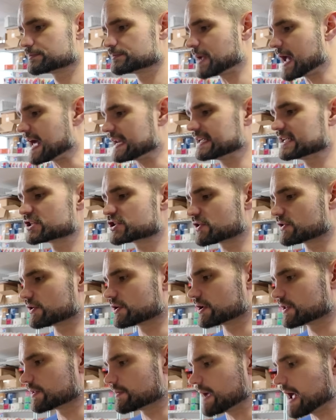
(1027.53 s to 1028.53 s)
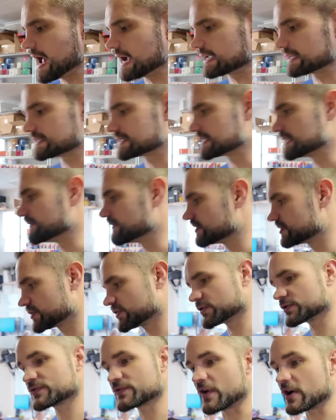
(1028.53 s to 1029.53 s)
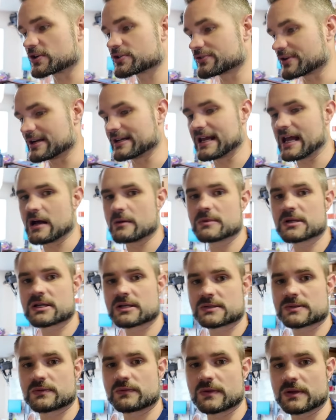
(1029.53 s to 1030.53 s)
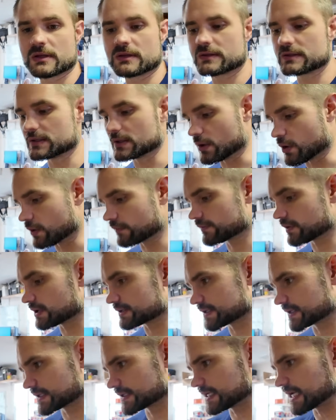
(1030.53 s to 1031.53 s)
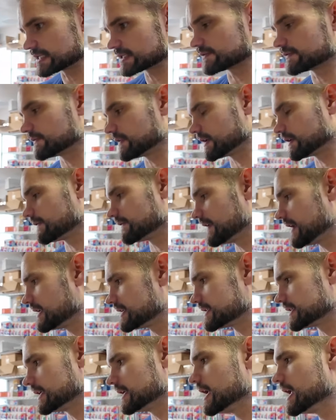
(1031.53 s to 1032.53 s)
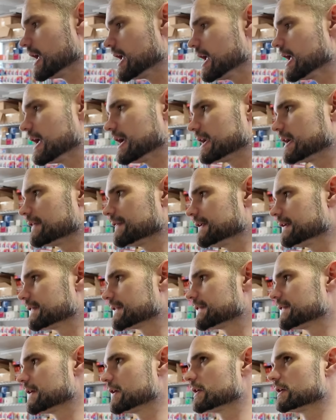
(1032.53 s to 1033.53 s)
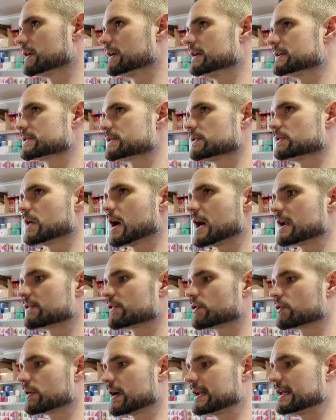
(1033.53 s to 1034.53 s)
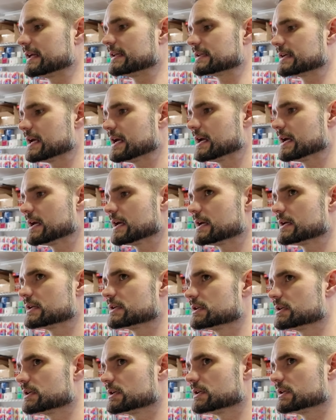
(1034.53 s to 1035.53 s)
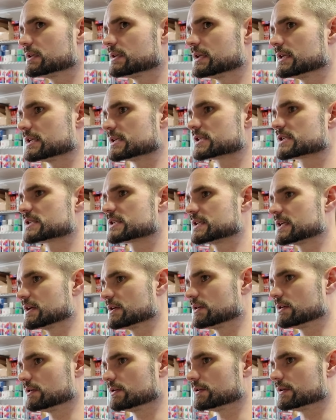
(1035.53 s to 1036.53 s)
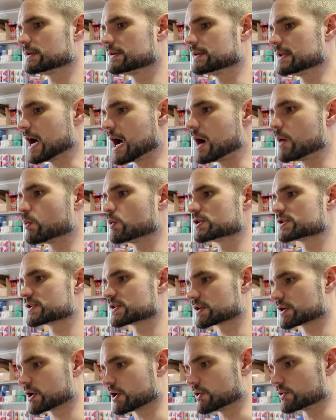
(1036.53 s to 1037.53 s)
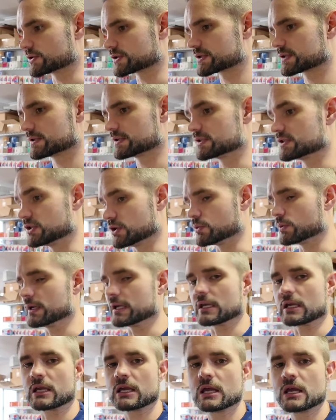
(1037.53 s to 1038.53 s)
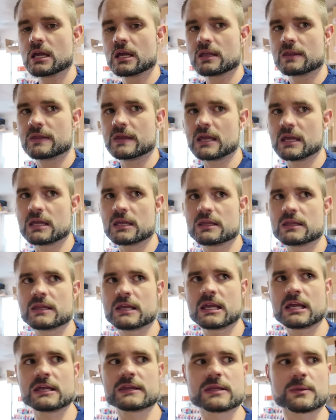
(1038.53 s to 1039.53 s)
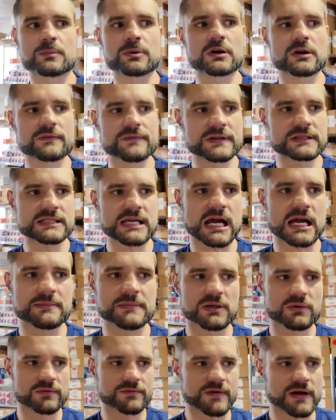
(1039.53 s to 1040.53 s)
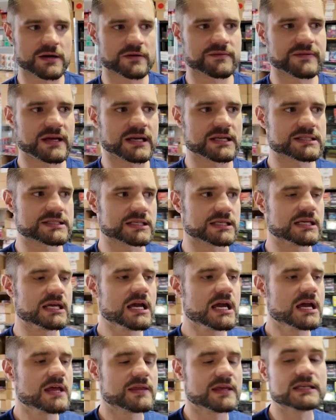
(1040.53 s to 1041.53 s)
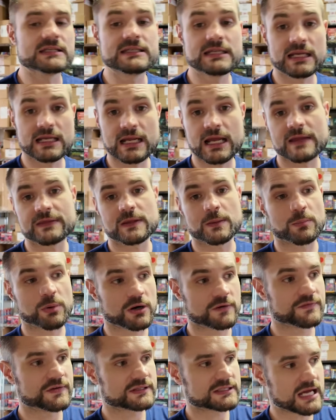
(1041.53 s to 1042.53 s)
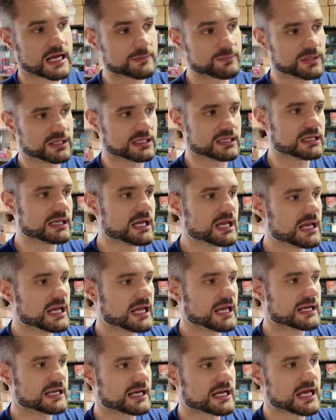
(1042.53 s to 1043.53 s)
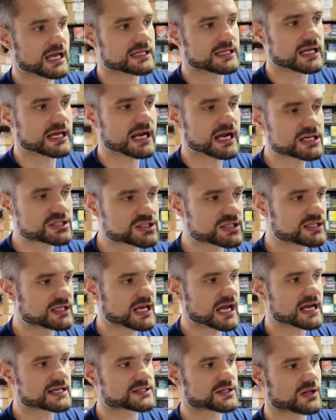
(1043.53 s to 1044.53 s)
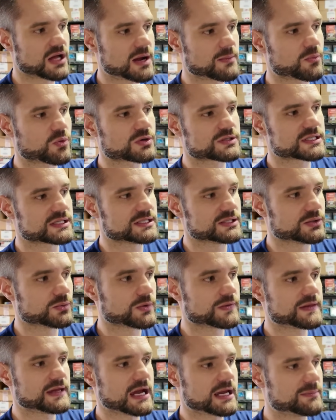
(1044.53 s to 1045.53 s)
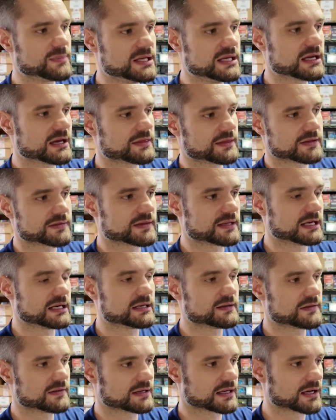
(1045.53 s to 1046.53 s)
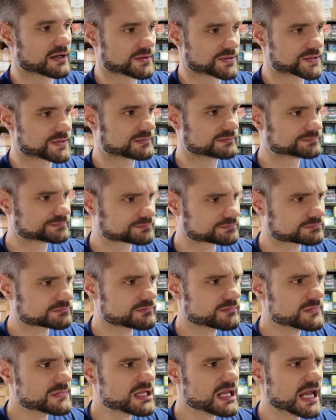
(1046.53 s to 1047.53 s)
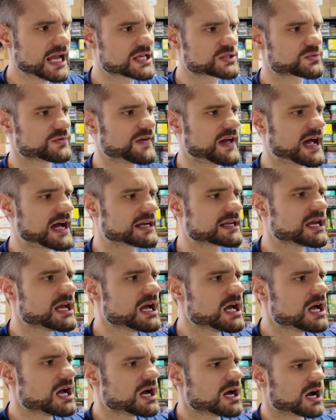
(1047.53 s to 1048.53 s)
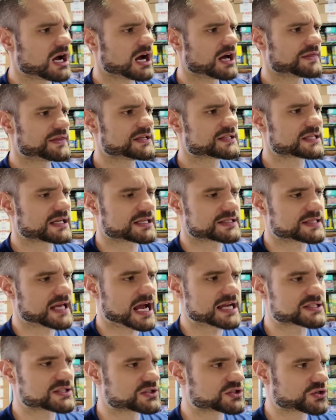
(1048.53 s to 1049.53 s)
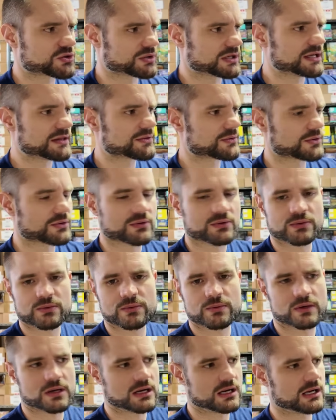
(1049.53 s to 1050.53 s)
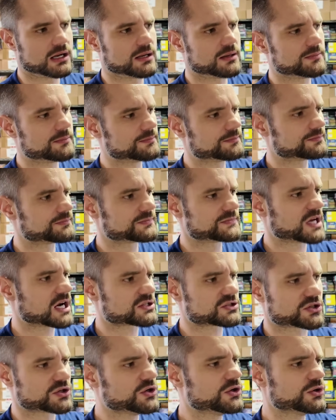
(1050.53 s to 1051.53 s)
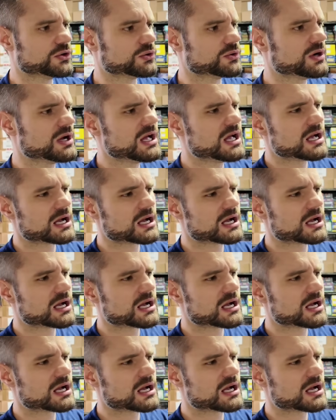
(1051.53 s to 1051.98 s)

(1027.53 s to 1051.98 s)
patting each other on the back and sniffing each other's farts right now because of the overall success of Final Fantasy. And I think that there is a lot of credit that is still not Wizards of the Coast doing. They hit the perfect timing with Final Fantasy. They did hit the perfect IP. And it actually has a lot more to do with the IP, I think, than anything else. As we've had things like Assassin's Creed through Doctor Who,